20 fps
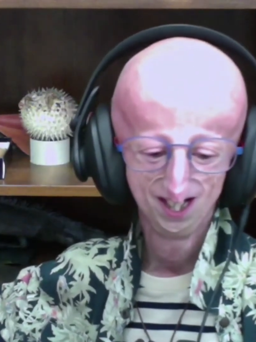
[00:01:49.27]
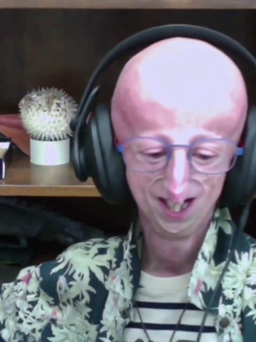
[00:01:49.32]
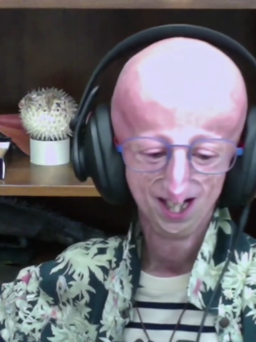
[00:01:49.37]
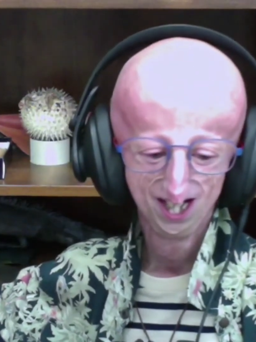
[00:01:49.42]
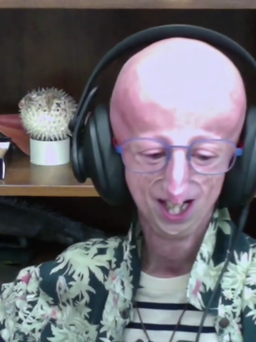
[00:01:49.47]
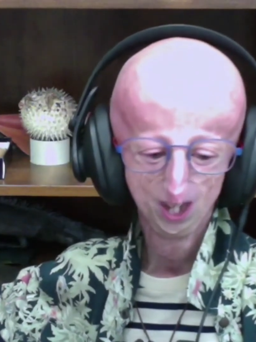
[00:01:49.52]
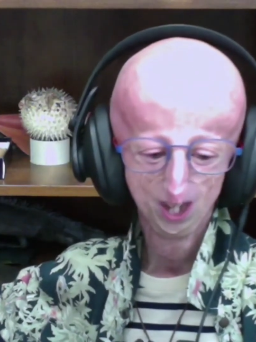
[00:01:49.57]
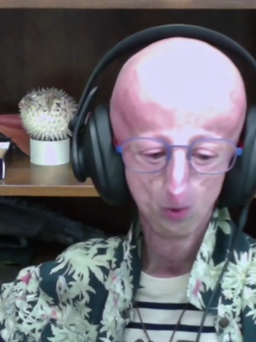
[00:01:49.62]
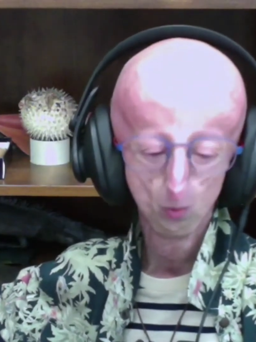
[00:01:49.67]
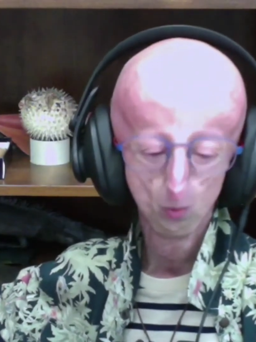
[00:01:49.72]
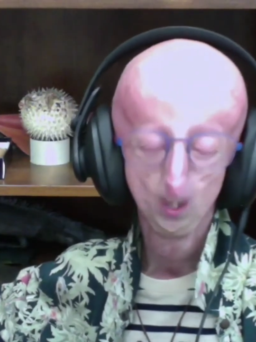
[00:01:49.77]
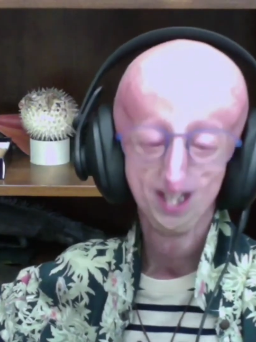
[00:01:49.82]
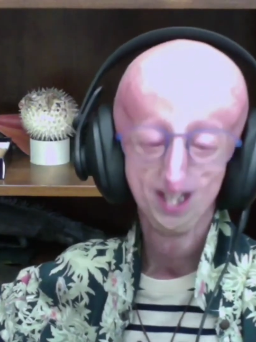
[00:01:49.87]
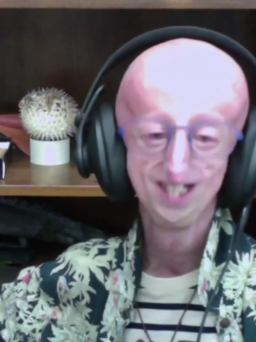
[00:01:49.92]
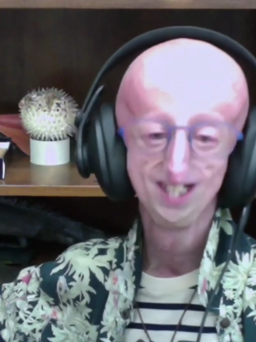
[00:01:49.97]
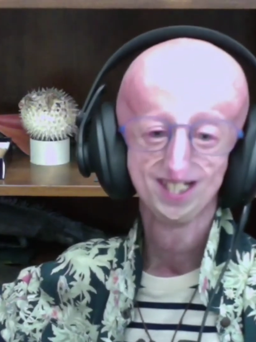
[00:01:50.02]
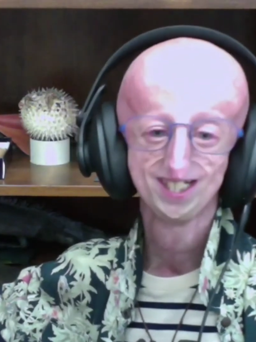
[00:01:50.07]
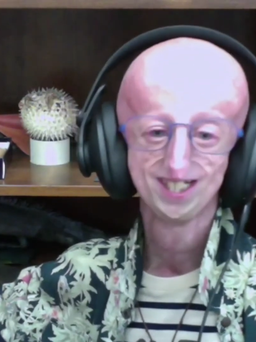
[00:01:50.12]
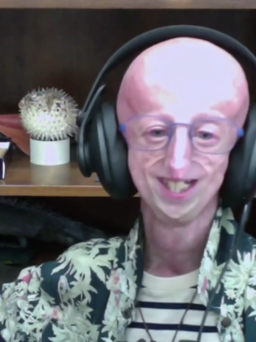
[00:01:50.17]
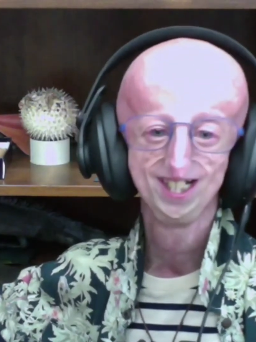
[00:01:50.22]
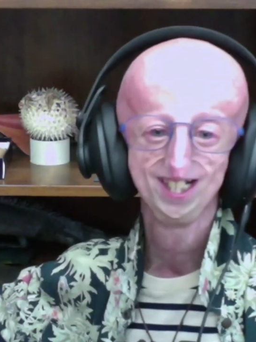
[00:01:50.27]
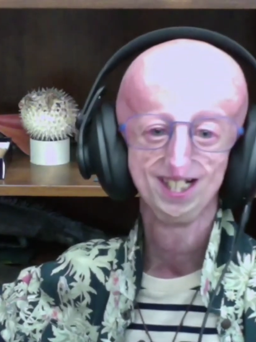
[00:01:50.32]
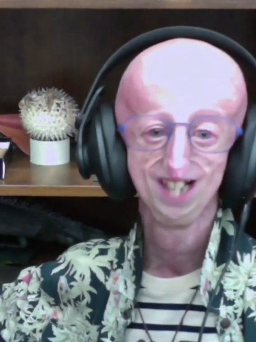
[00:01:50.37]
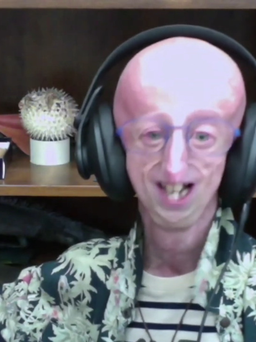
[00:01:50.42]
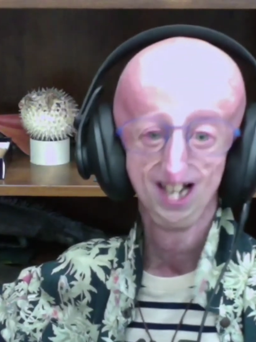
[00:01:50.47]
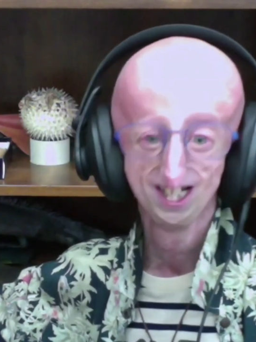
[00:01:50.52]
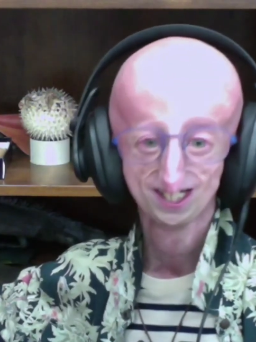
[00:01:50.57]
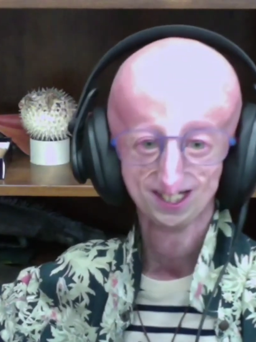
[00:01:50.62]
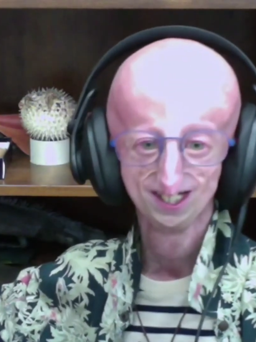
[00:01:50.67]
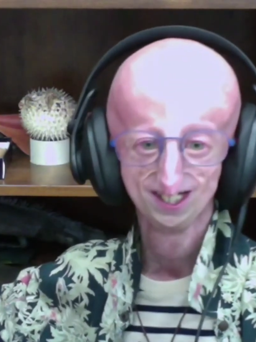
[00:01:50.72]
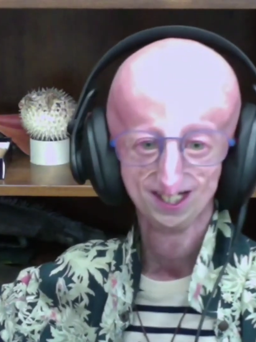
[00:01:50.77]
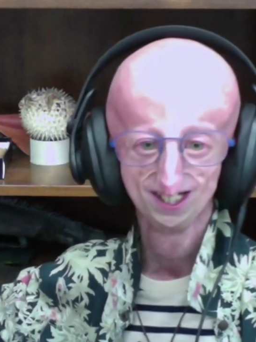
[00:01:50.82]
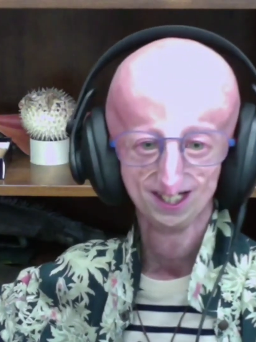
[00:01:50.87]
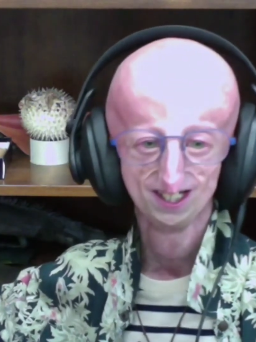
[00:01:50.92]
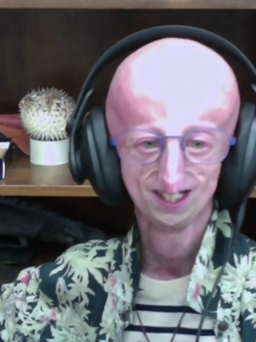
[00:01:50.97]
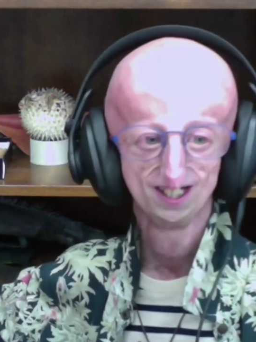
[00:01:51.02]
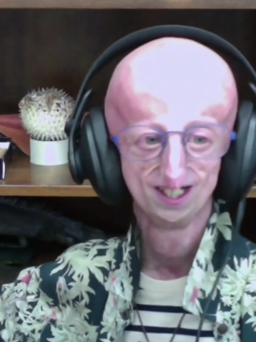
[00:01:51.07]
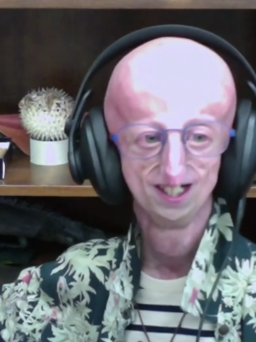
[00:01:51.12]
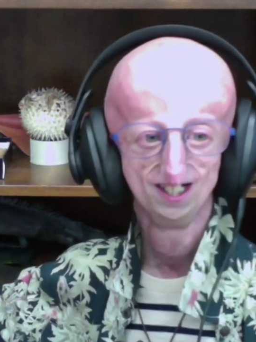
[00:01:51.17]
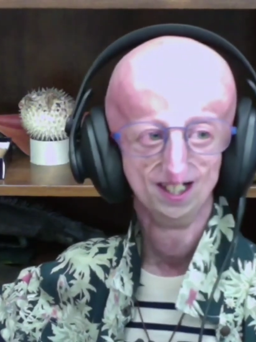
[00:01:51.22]
when I see
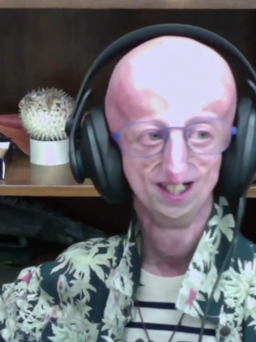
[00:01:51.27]
Leslie